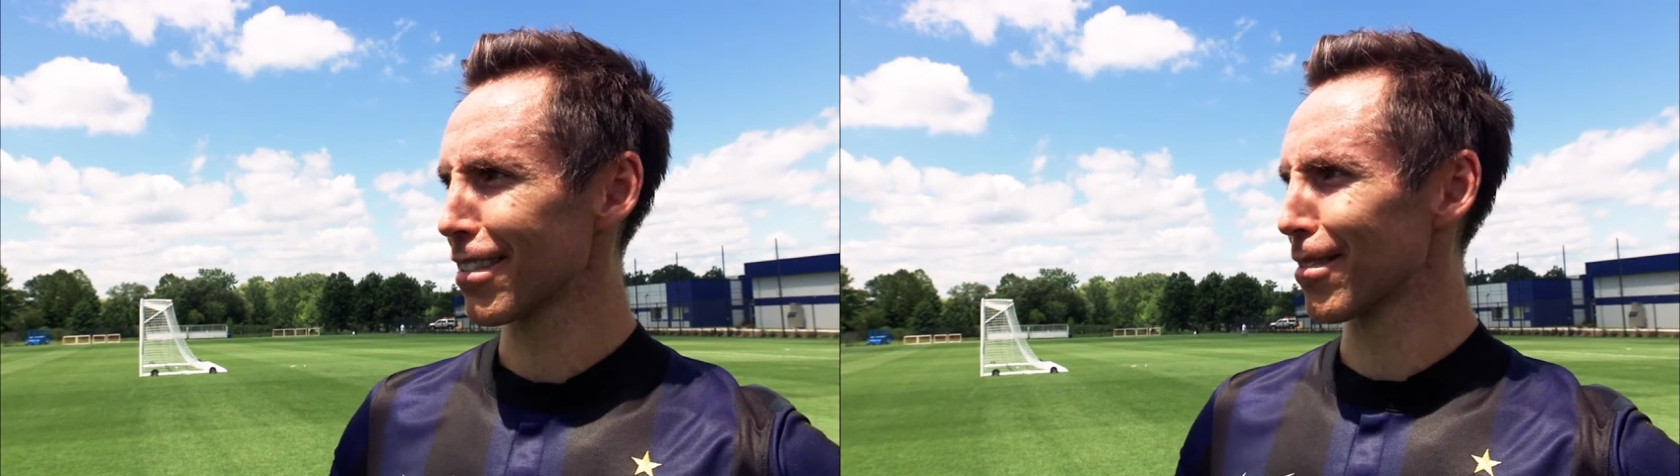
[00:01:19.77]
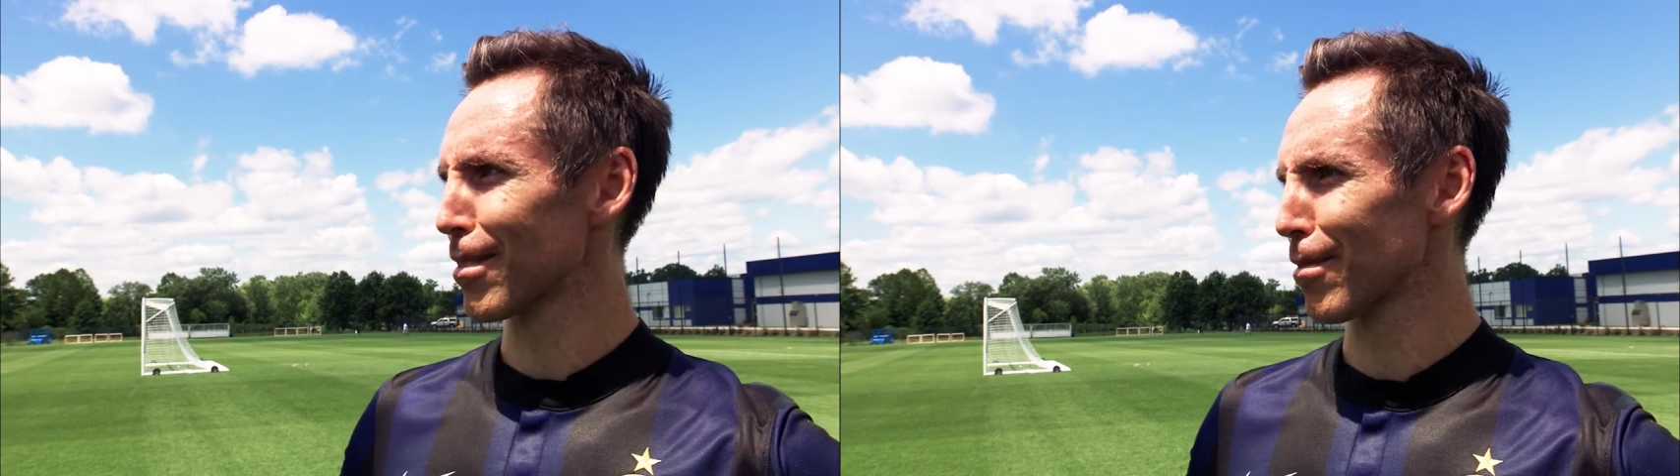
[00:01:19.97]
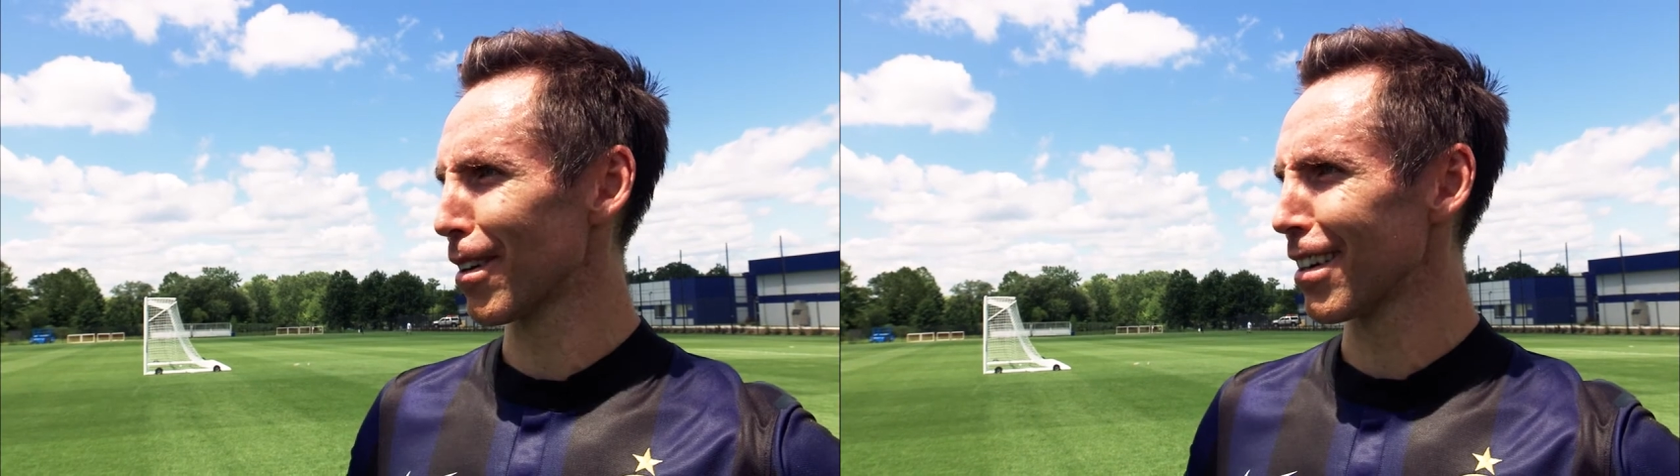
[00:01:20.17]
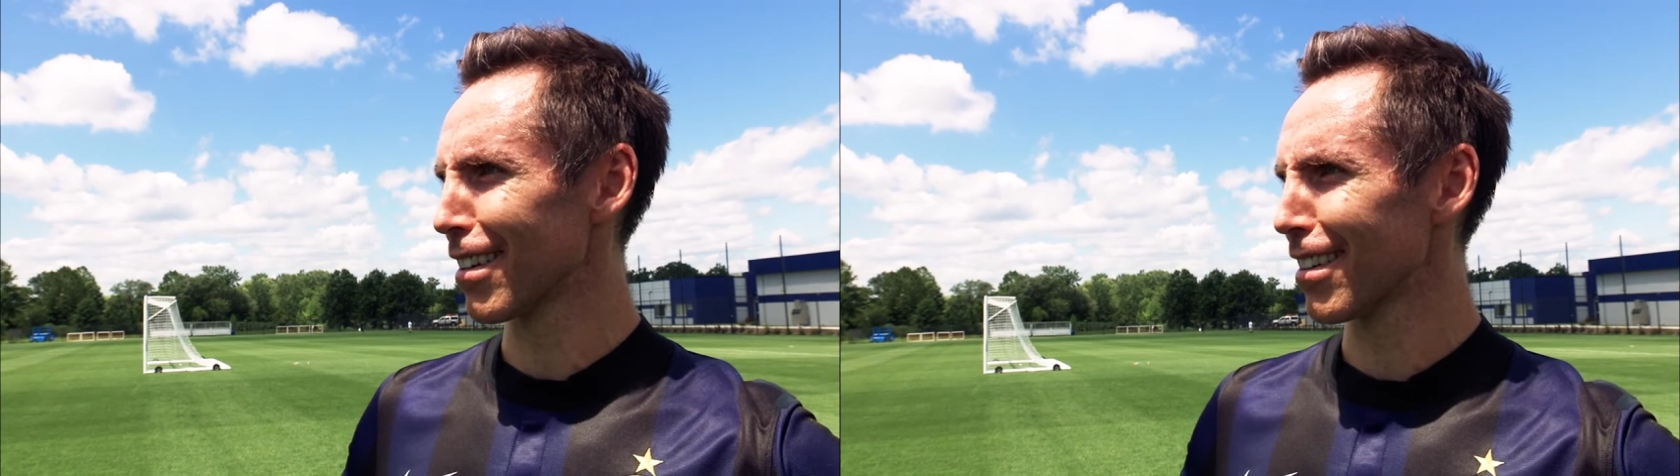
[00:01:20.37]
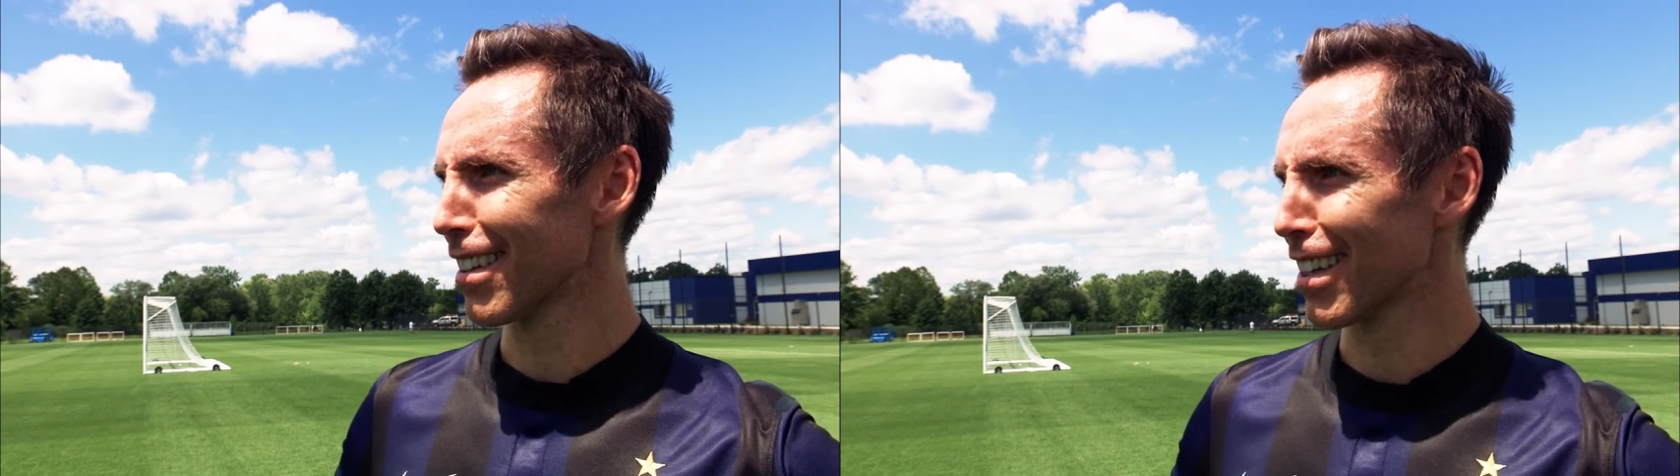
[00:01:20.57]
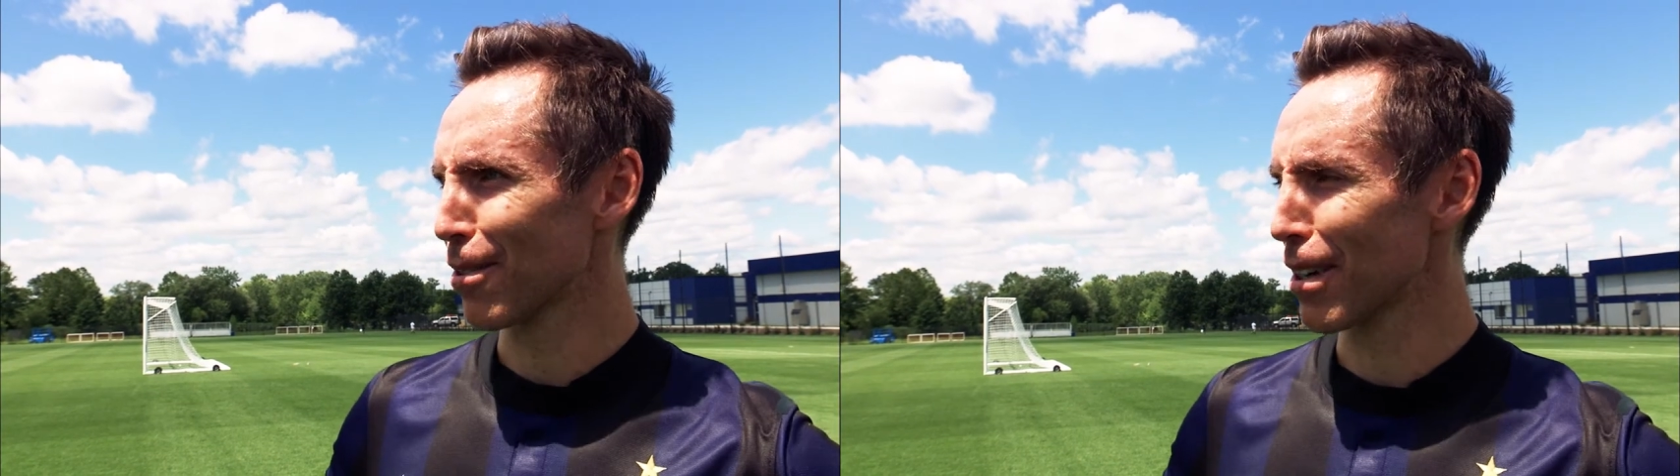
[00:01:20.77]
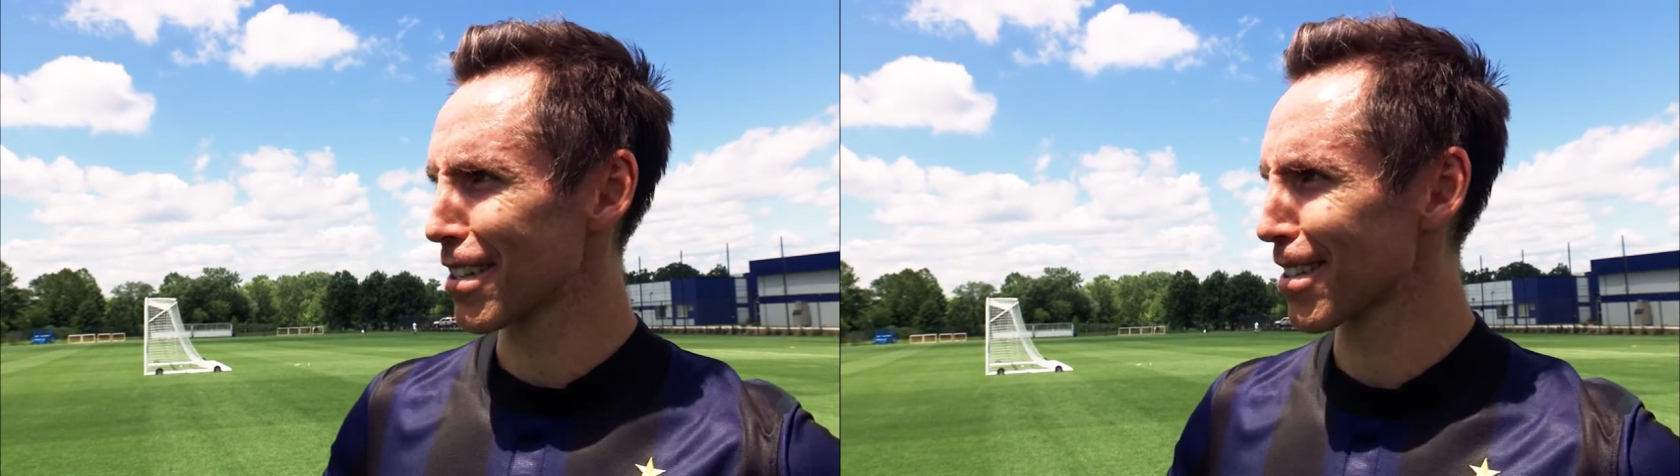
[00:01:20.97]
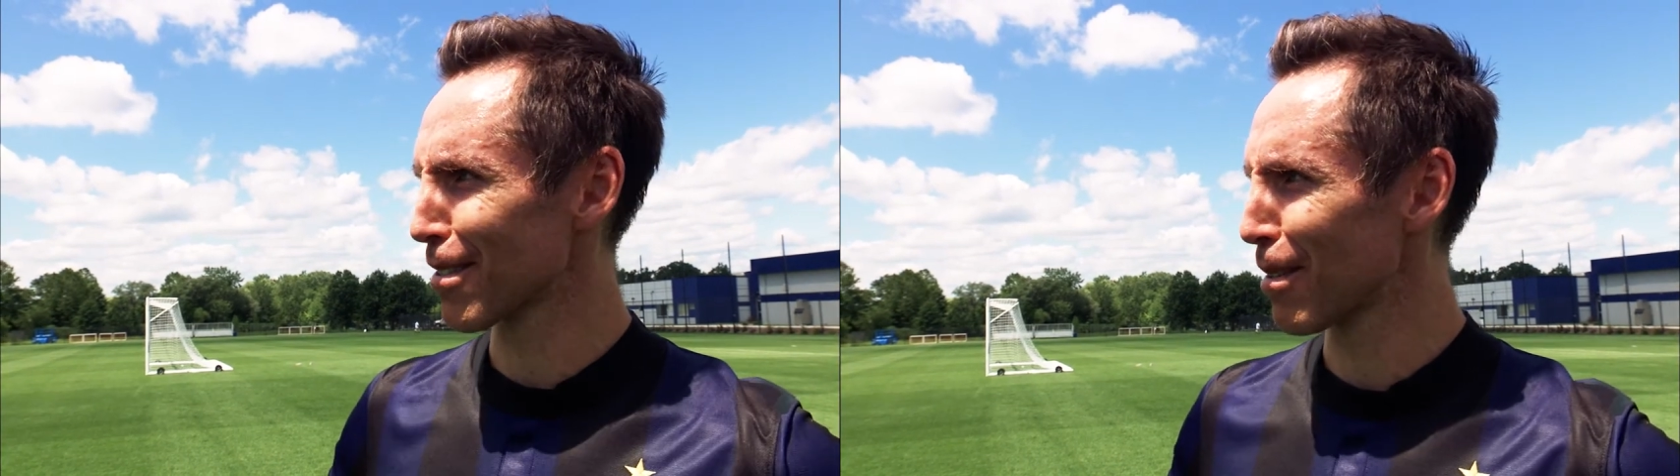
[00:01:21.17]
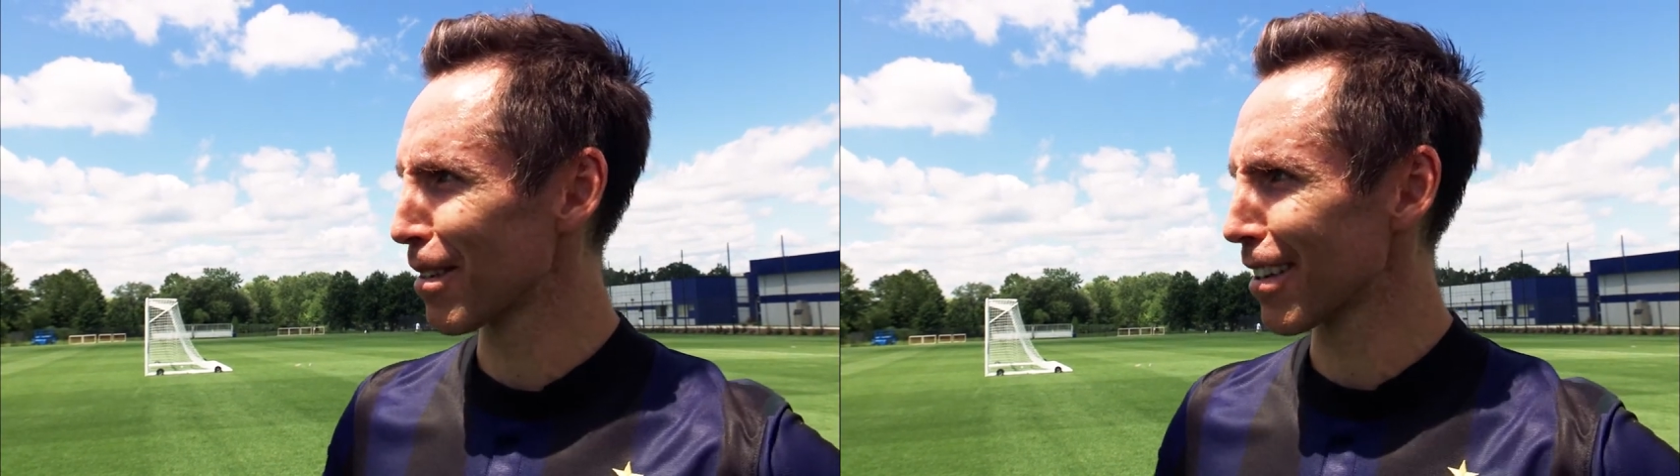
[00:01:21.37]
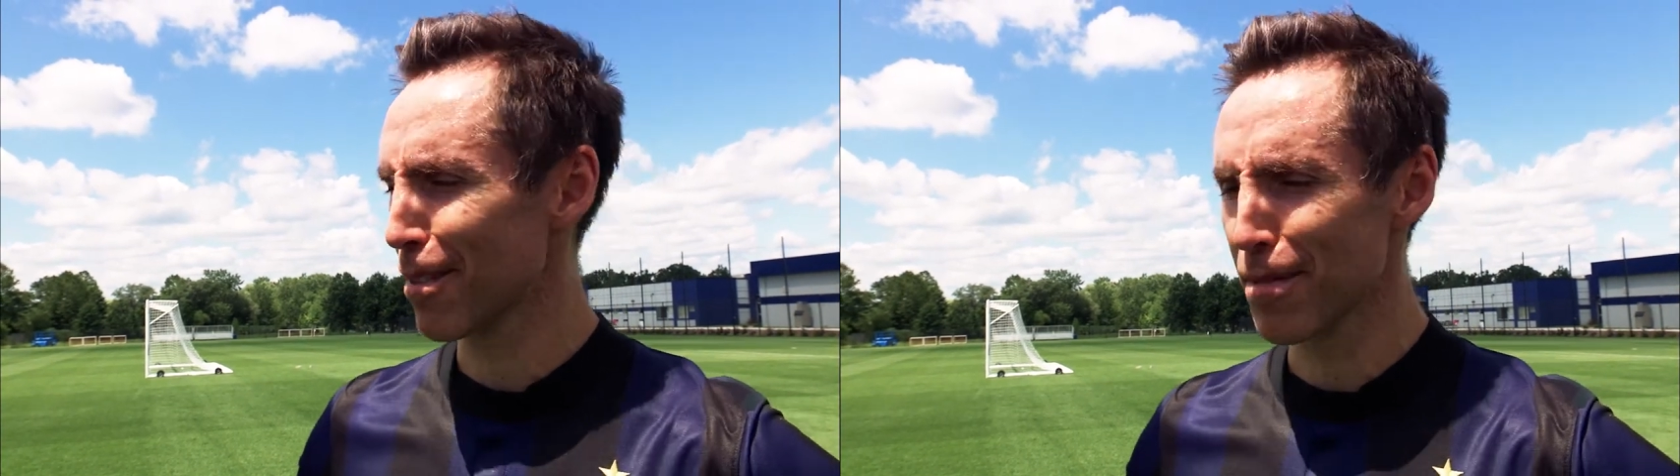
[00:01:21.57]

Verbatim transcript: it was very gracious of them to give